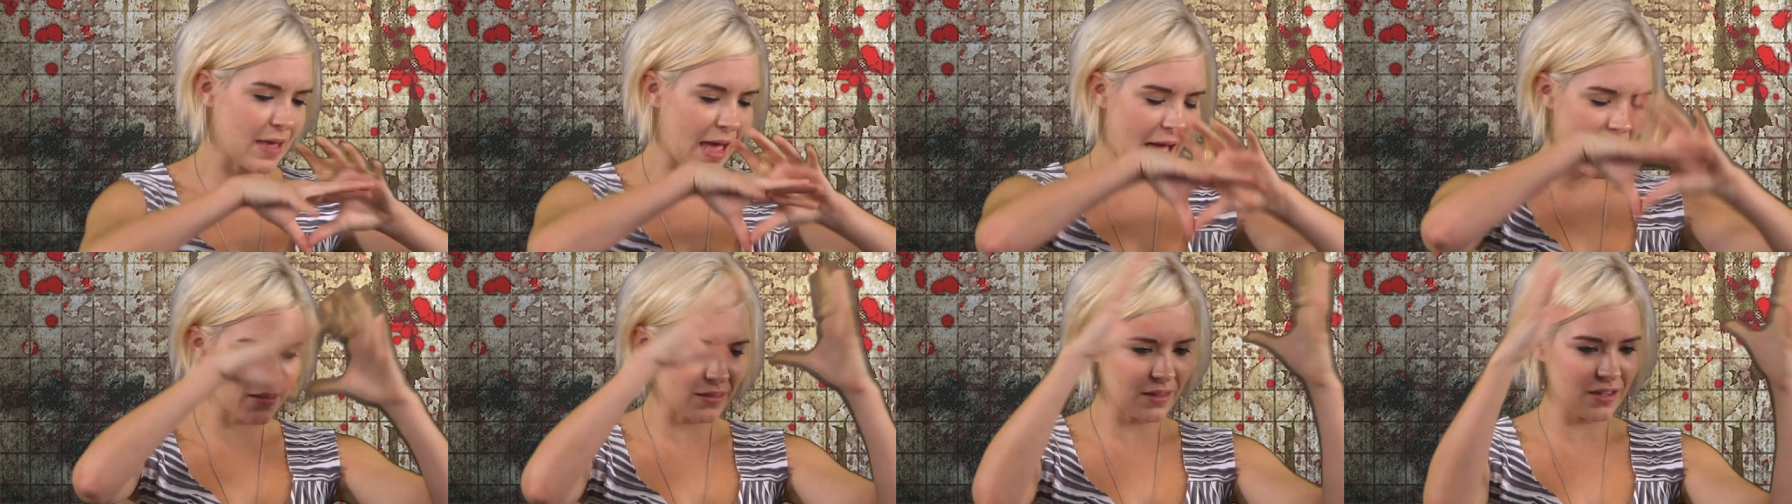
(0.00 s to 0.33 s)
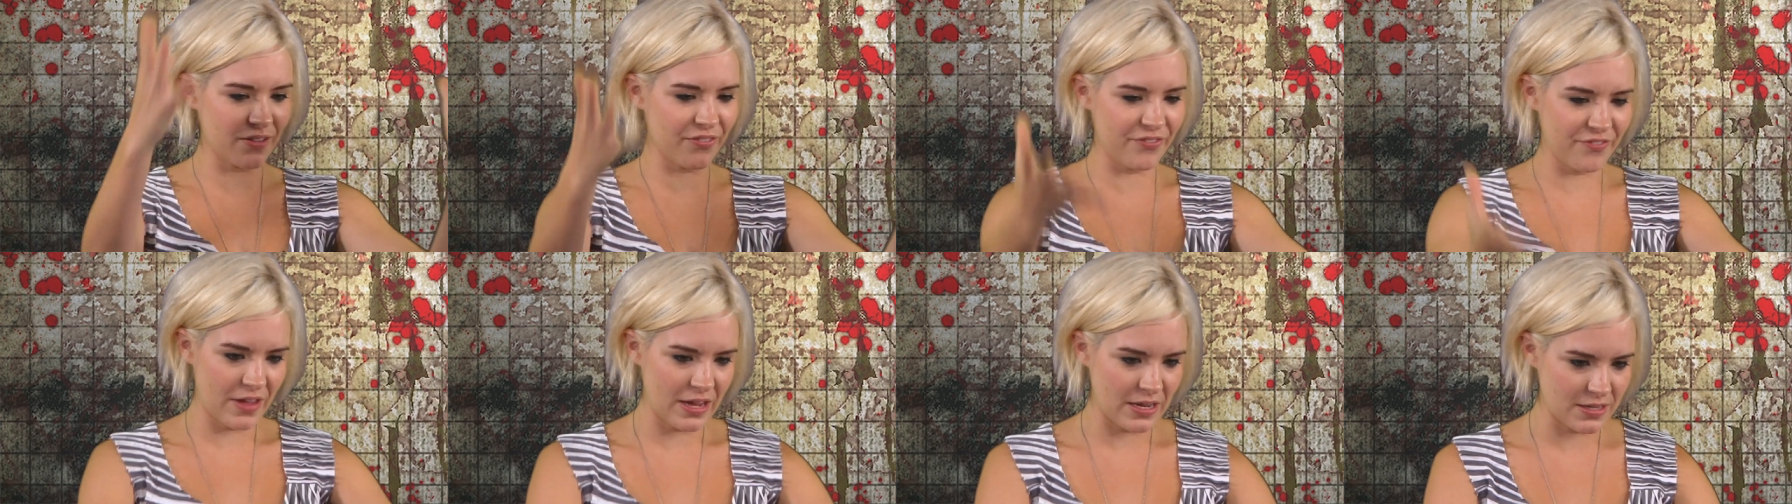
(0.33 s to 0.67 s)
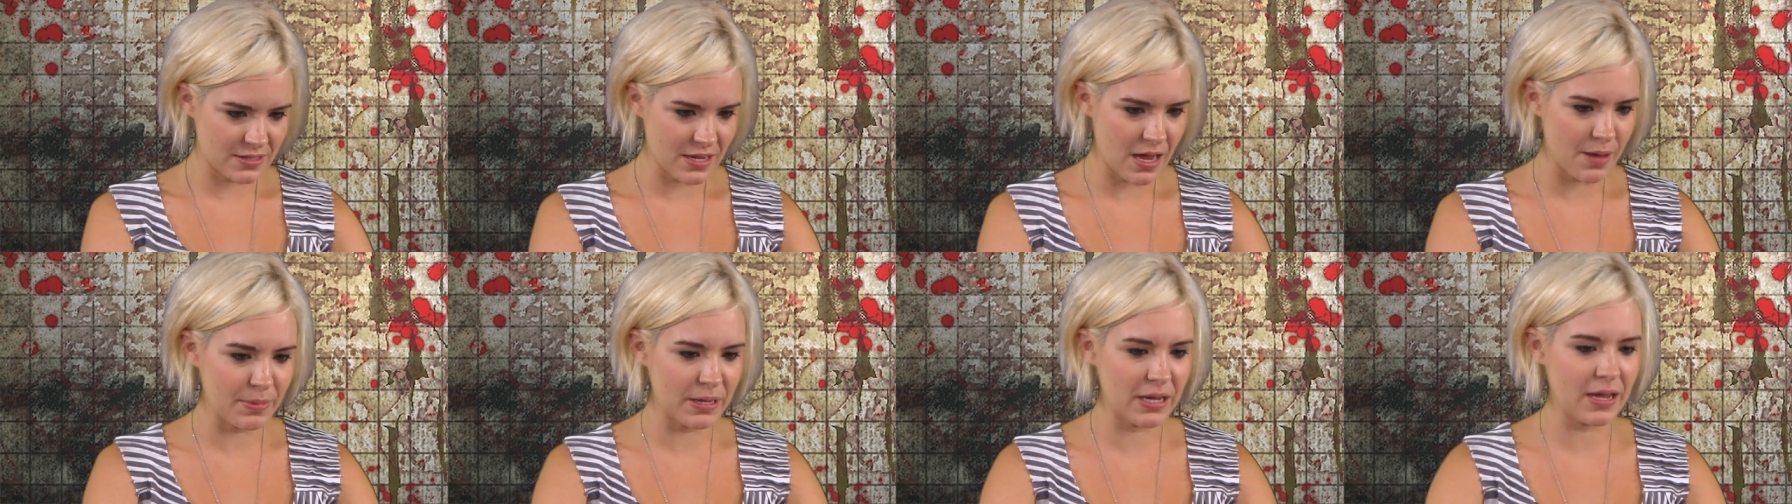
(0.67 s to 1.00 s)
had like a fake
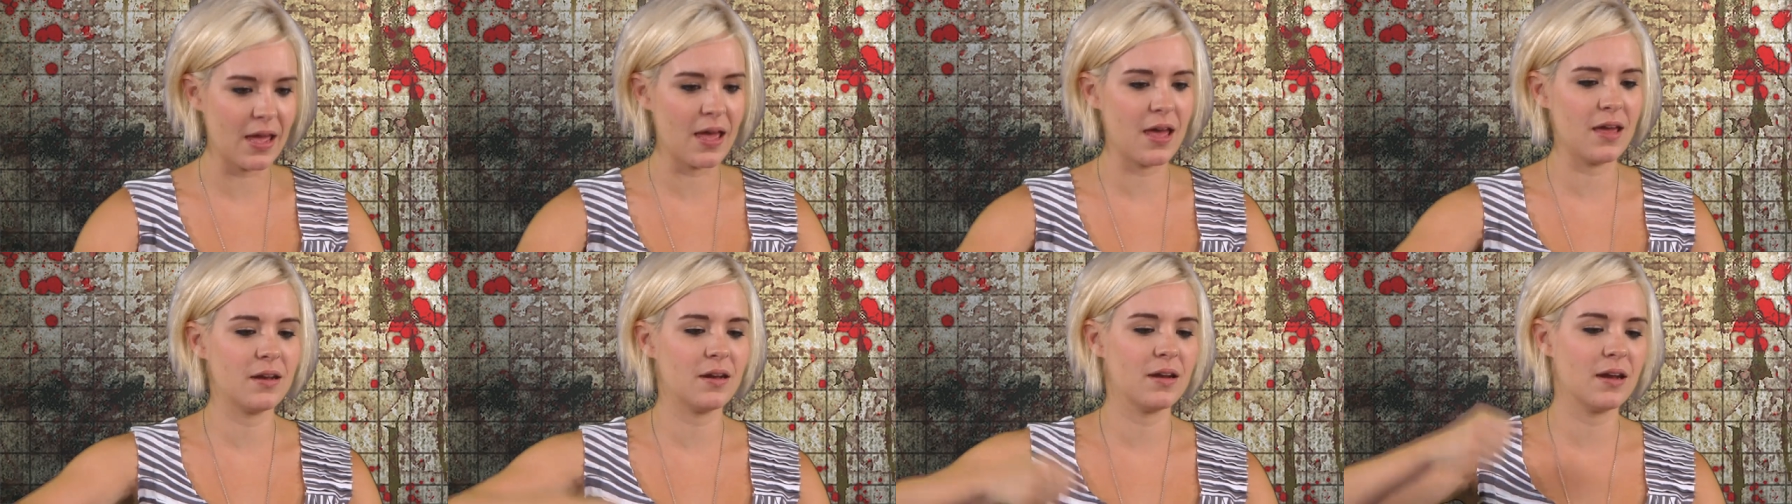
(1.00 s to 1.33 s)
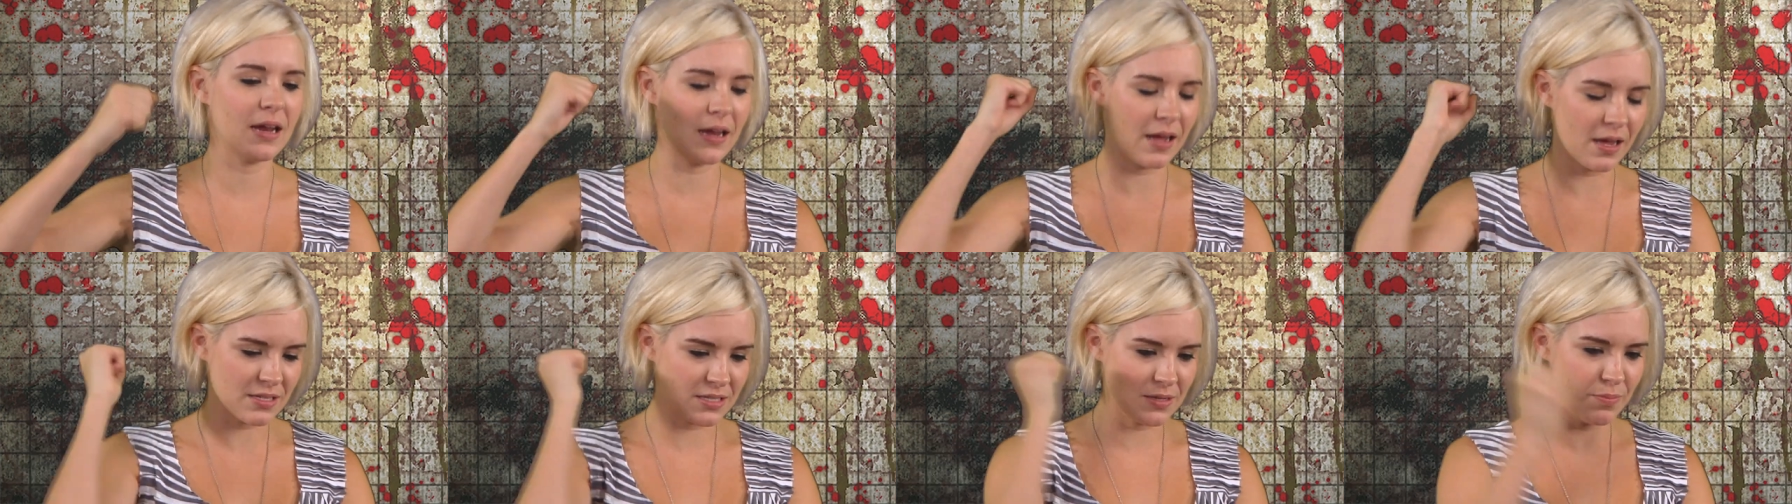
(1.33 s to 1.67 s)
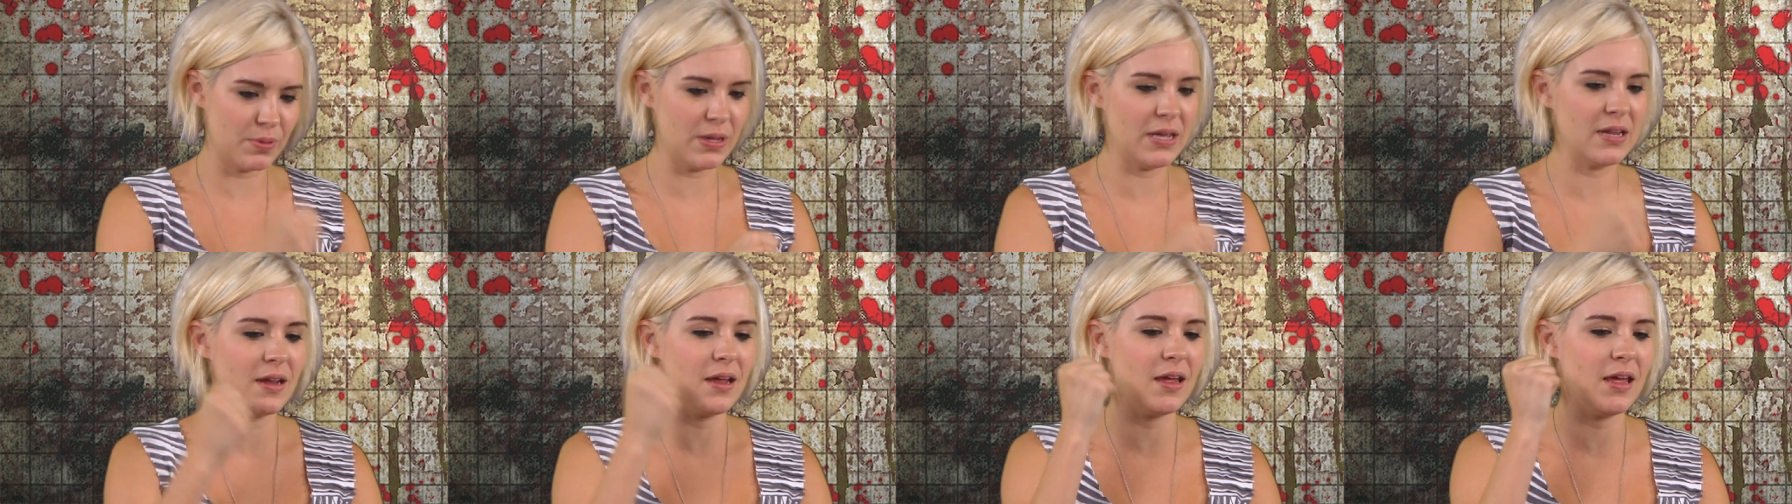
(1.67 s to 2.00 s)
dummy head, and I got to
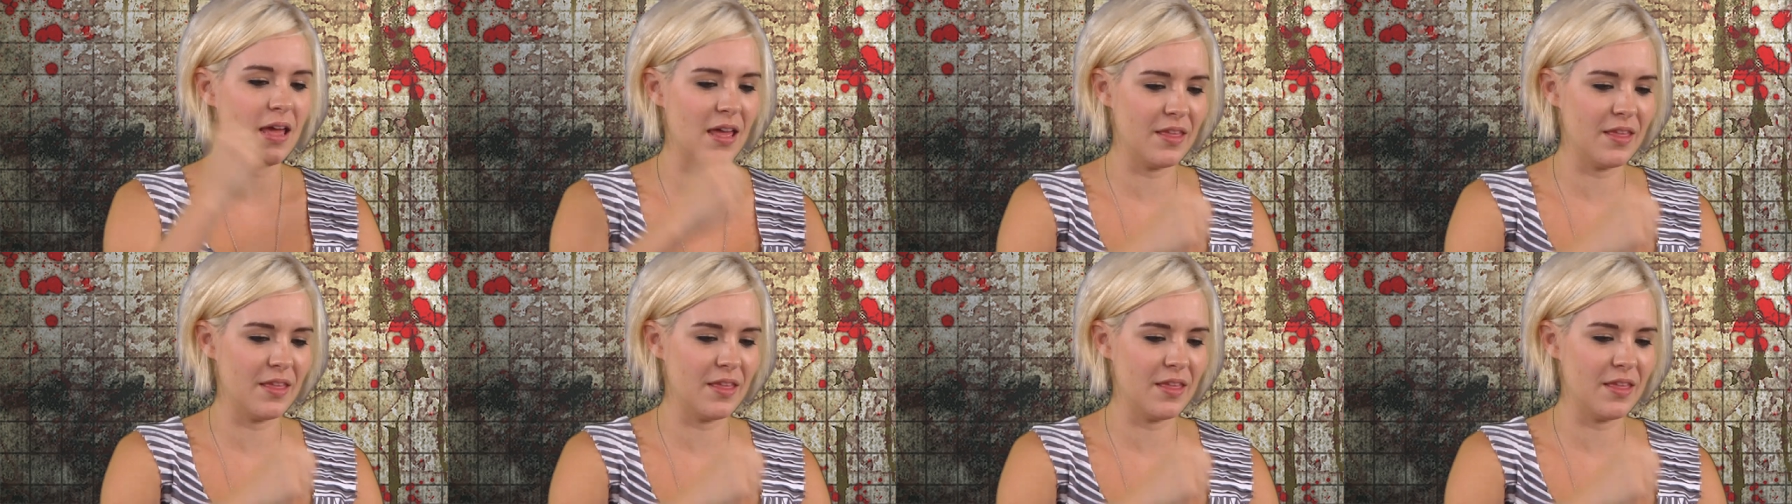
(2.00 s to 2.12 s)
beat it,